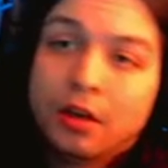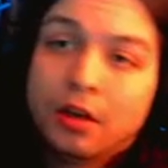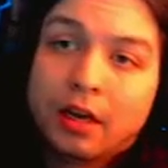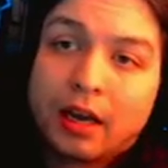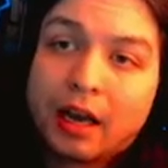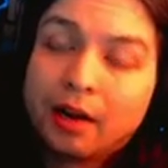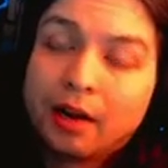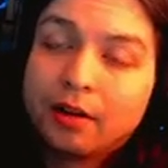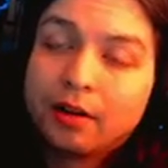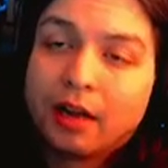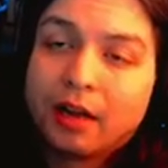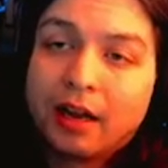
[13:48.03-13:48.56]

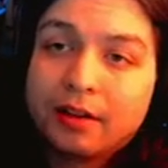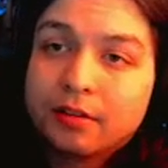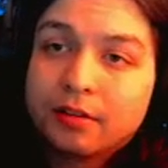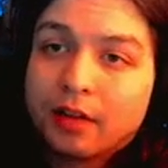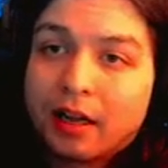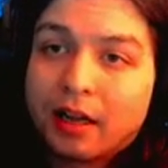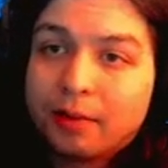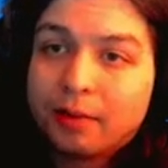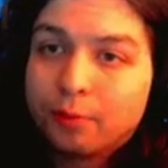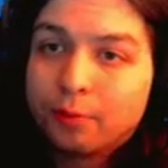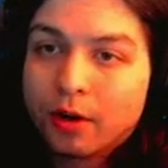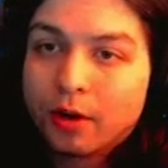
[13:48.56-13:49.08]

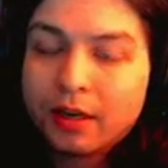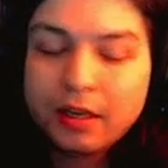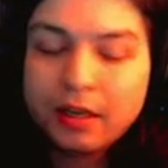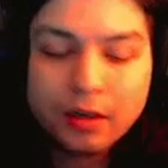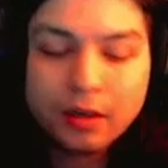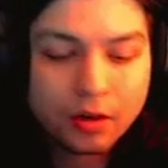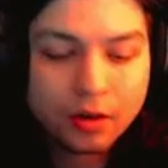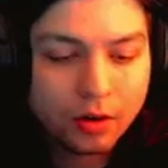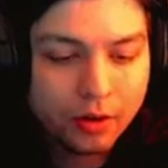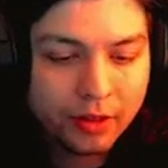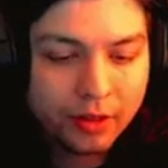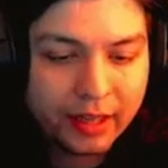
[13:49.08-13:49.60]
I want to
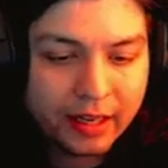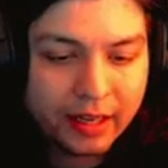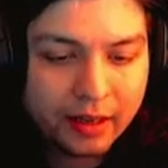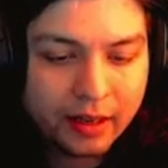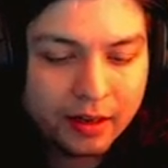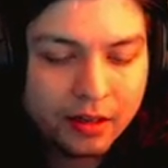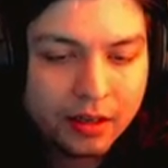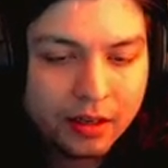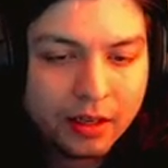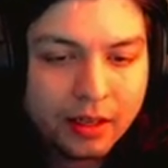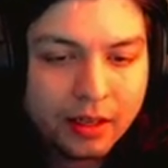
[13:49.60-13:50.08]
hear all that.